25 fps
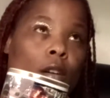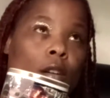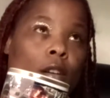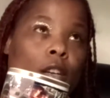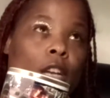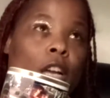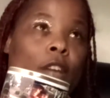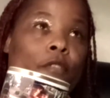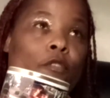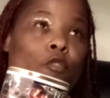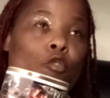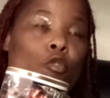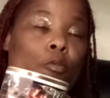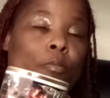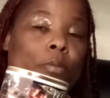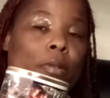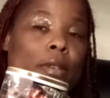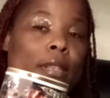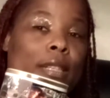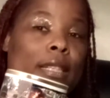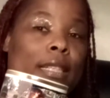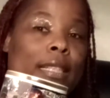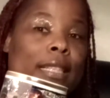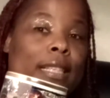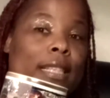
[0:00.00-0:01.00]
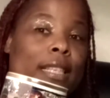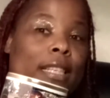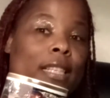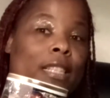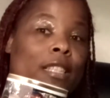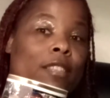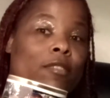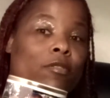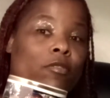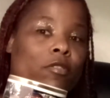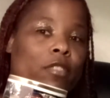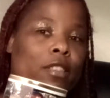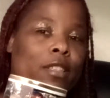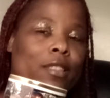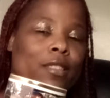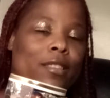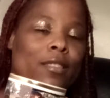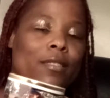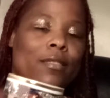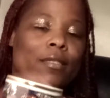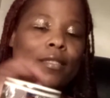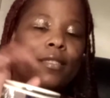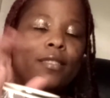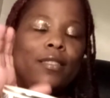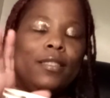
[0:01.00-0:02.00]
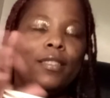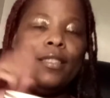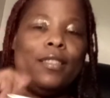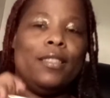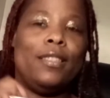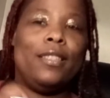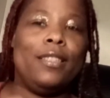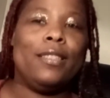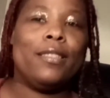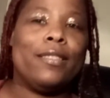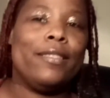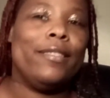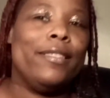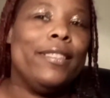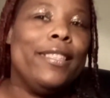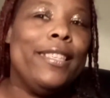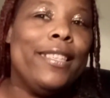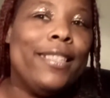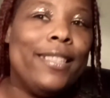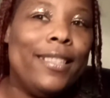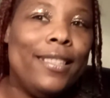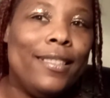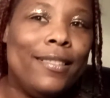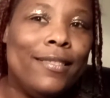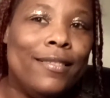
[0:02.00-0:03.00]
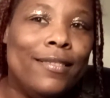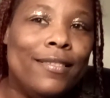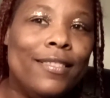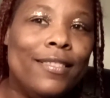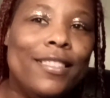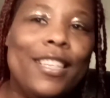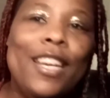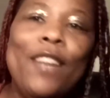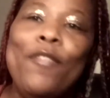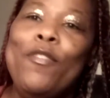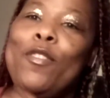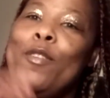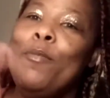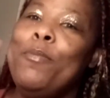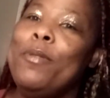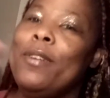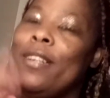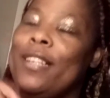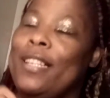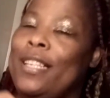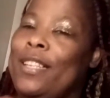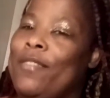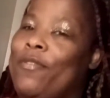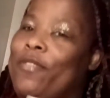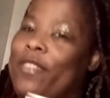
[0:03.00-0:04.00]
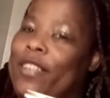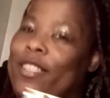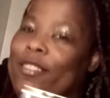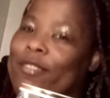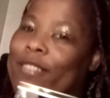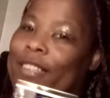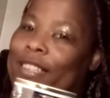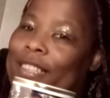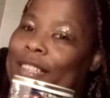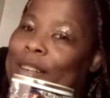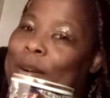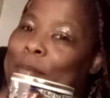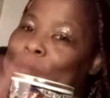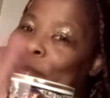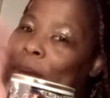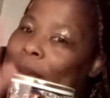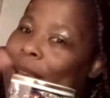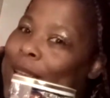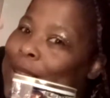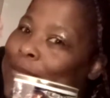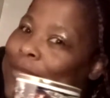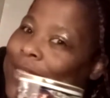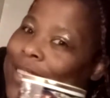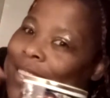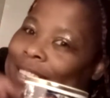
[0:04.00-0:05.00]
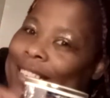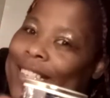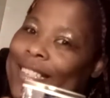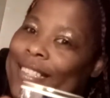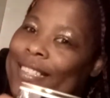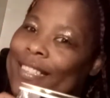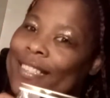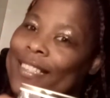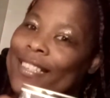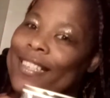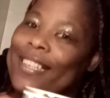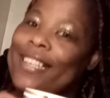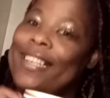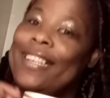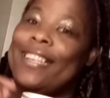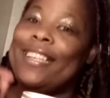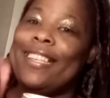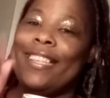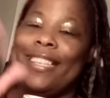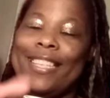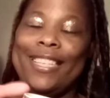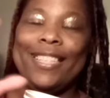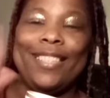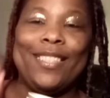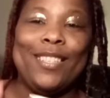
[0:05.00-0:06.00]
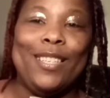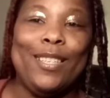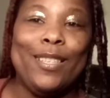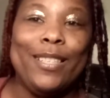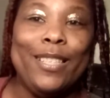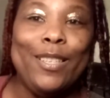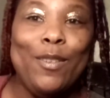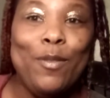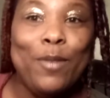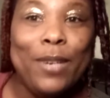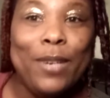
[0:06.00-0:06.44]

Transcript: if you put it in the freezer, it's gonna get cold. If you put it in the refrigerator, baby, it's gonna get